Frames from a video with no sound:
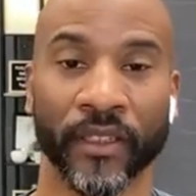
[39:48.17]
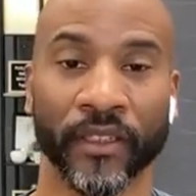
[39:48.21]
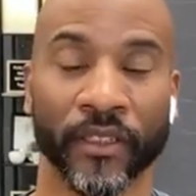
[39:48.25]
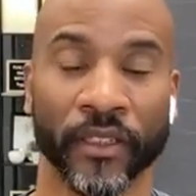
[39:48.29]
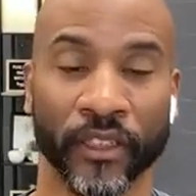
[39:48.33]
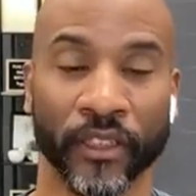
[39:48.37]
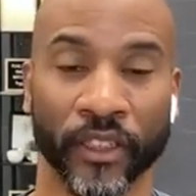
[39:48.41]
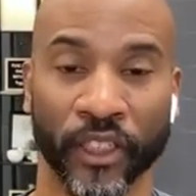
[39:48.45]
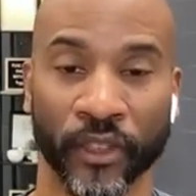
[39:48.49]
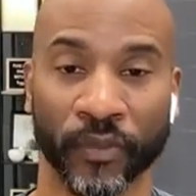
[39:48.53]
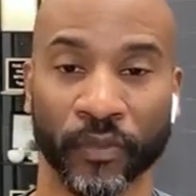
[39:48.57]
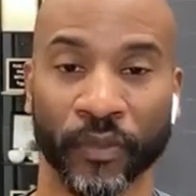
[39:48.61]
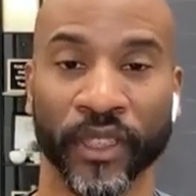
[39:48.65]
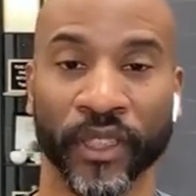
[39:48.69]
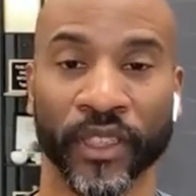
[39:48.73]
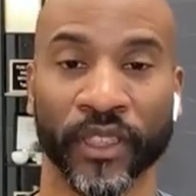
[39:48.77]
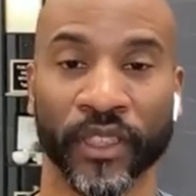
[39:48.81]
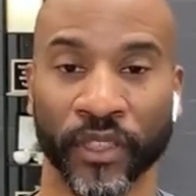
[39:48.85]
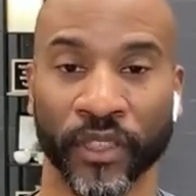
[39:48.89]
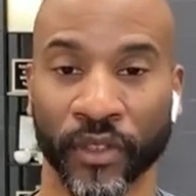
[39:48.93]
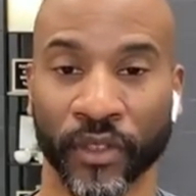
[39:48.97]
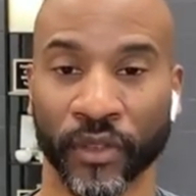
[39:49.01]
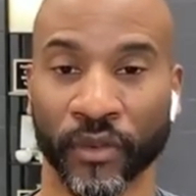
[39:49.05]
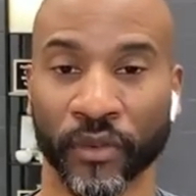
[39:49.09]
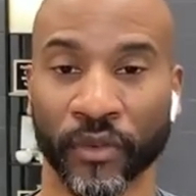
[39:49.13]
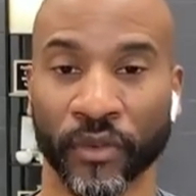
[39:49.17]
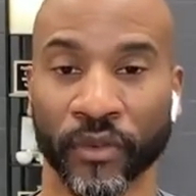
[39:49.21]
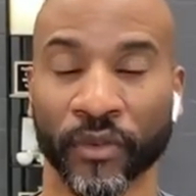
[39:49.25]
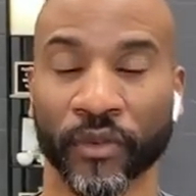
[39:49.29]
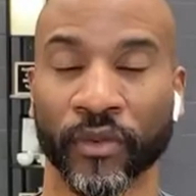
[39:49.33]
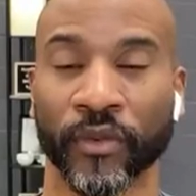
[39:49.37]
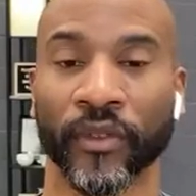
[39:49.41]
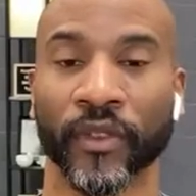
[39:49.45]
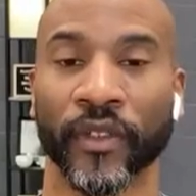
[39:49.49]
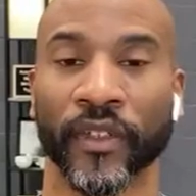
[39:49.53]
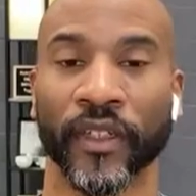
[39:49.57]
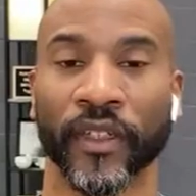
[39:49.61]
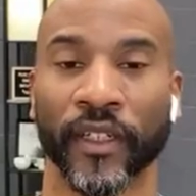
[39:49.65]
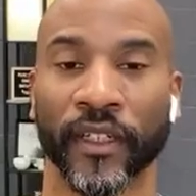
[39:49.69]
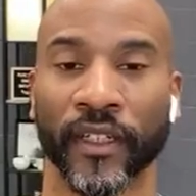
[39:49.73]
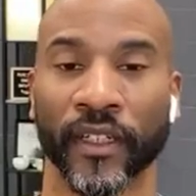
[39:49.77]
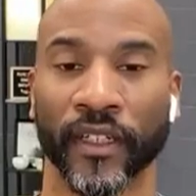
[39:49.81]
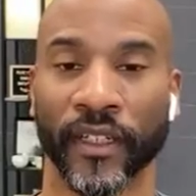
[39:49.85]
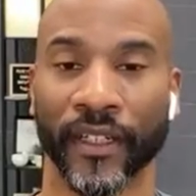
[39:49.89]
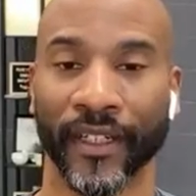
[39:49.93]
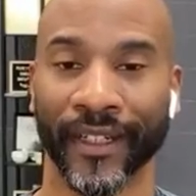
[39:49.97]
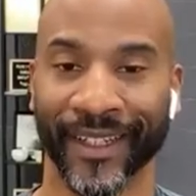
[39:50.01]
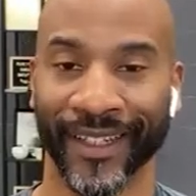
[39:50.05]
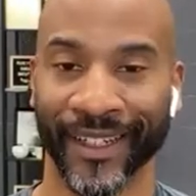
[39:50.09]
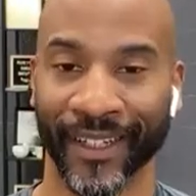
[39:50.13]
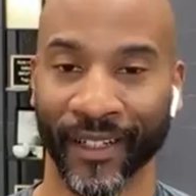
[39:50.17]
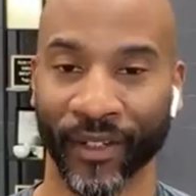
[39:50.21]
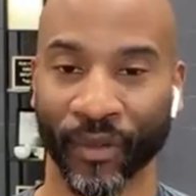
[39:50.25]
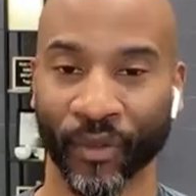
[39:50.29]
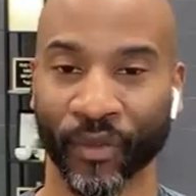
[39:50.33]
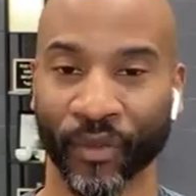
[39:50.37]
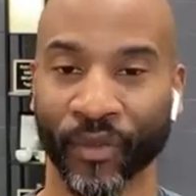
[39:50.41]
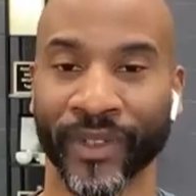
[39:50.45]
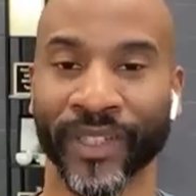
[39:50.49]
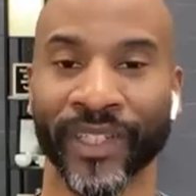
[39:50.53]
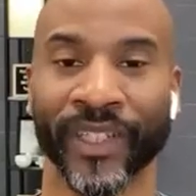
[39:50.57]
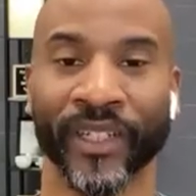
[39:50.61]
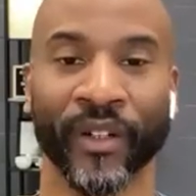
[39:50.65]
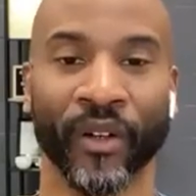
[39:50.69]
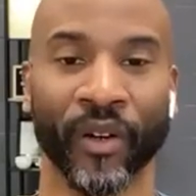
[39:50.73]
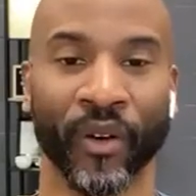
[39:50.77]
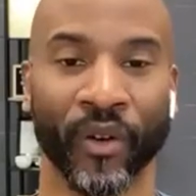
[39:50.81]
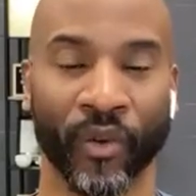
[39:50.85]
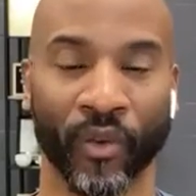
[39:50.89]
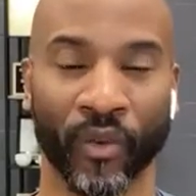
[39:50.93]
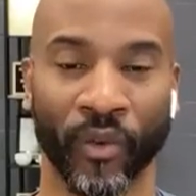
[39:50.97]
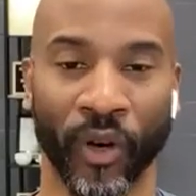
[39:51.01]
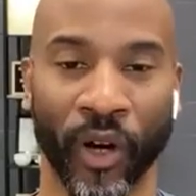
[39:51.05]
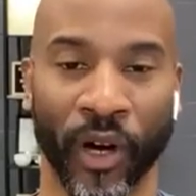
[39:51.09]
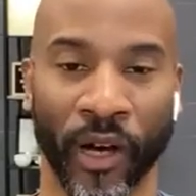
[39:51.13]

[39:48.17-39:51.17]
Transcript: You can just be you in a real,